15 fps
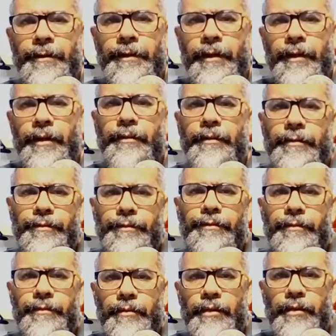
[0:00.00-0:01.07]

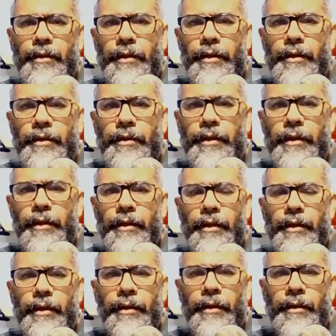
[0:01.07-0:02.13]
if
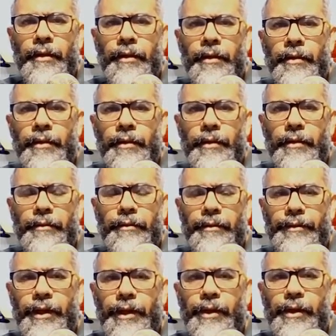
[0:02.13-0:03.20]
the
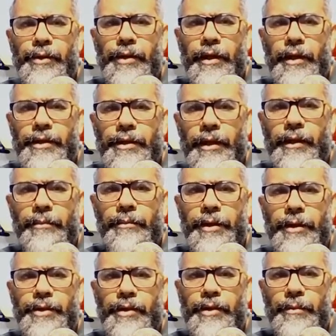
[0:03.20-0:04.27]
frequency exactly
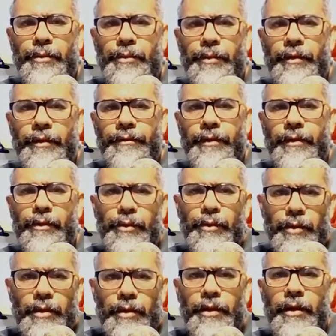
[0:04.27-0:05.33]
matches up to the f12,
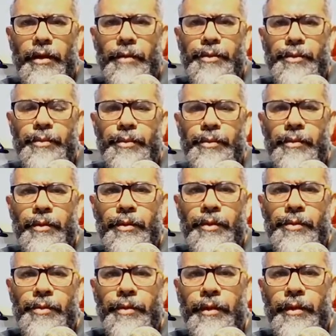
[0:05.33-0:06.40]
then the absorption
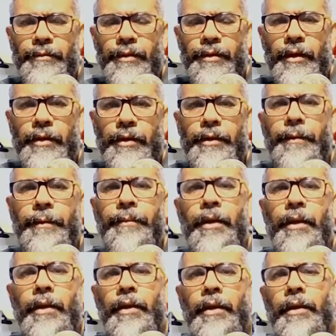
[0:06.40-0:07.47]
occurs. But if not,
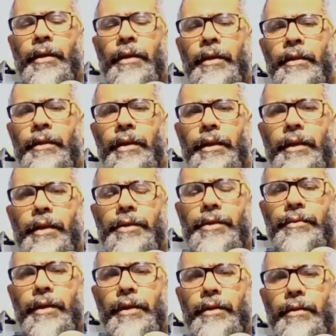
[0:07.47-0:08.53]
in that case,
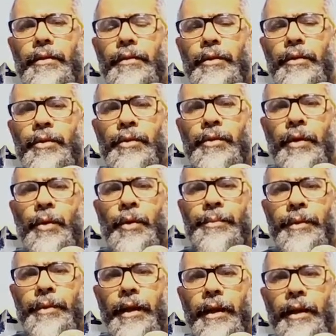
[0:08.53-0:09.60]
what you
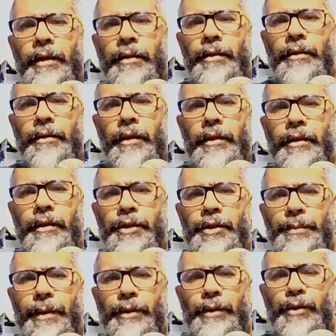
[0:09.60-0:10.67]
obtain in the
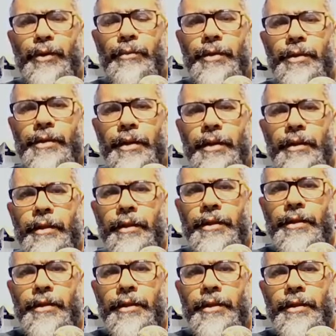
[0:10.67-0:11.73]
spectrum is that
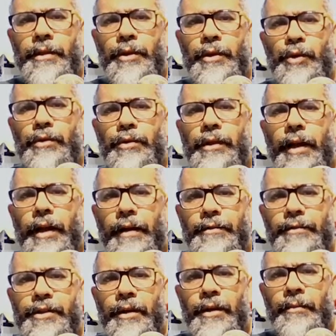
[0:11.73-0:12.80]
you will
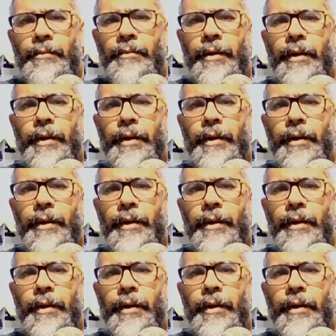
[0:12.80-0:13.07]
have some